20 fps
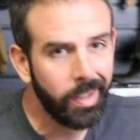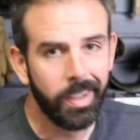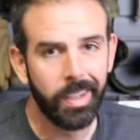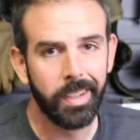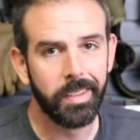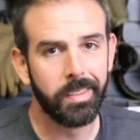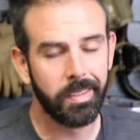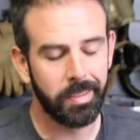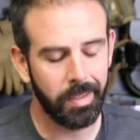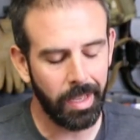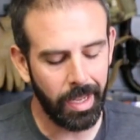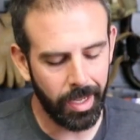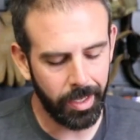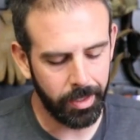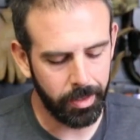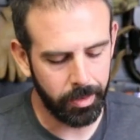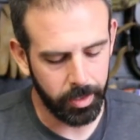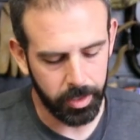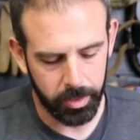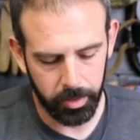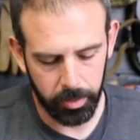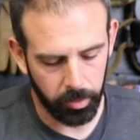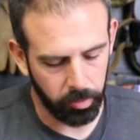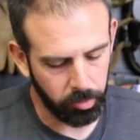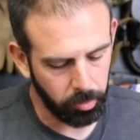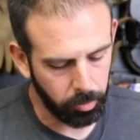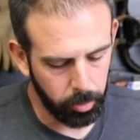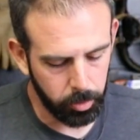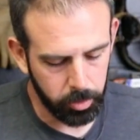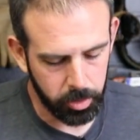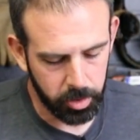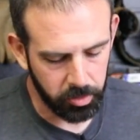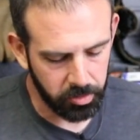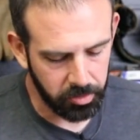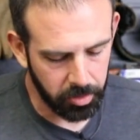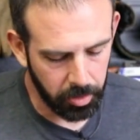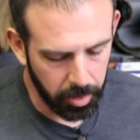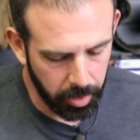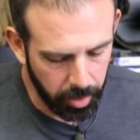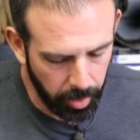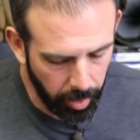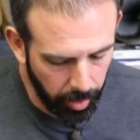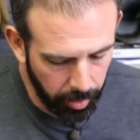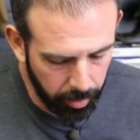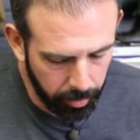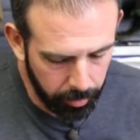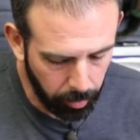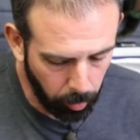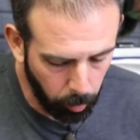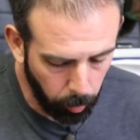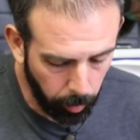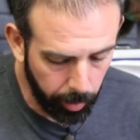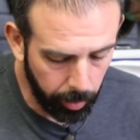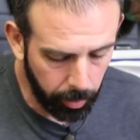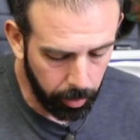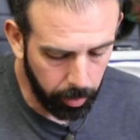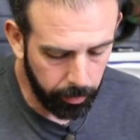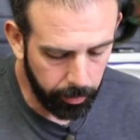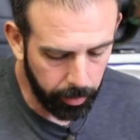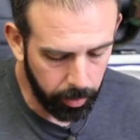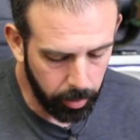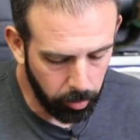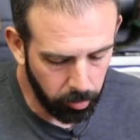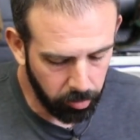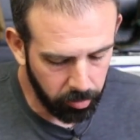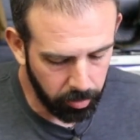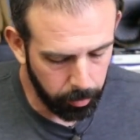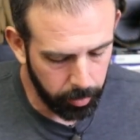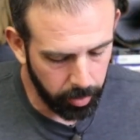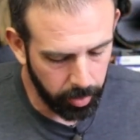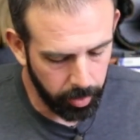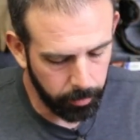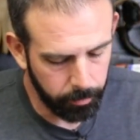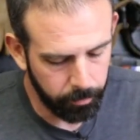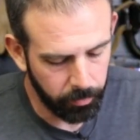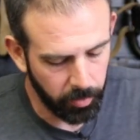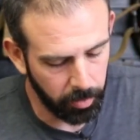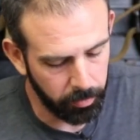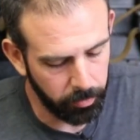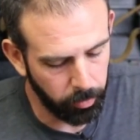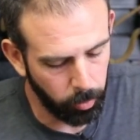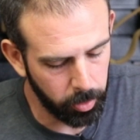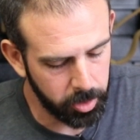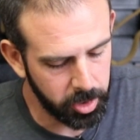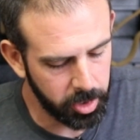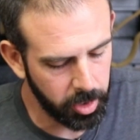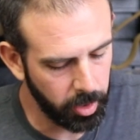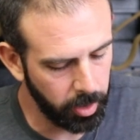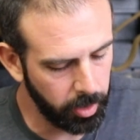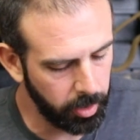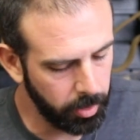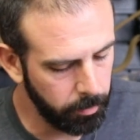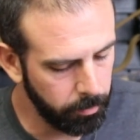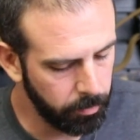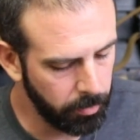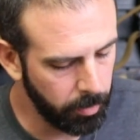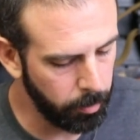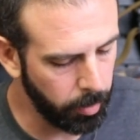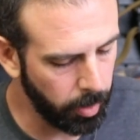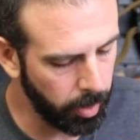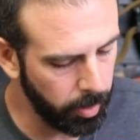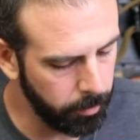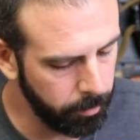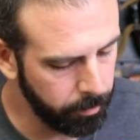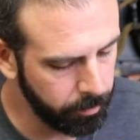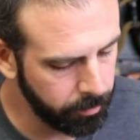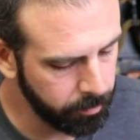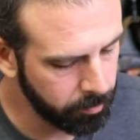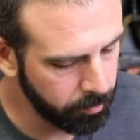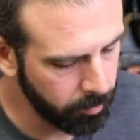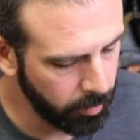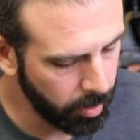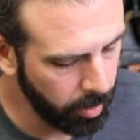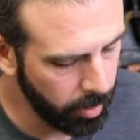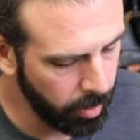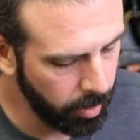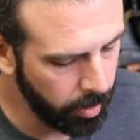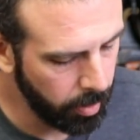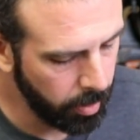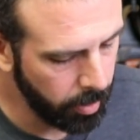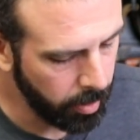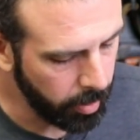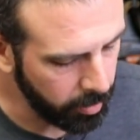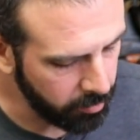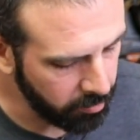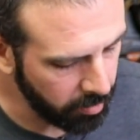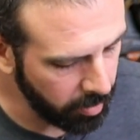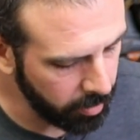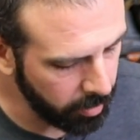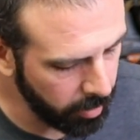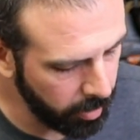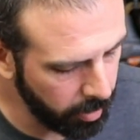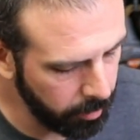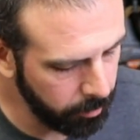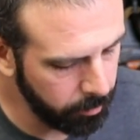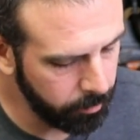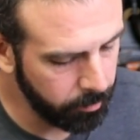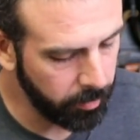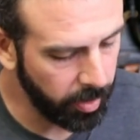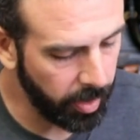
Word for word: It's sad that the screws just are not the quality they used to be, unfortunately, but it's in there.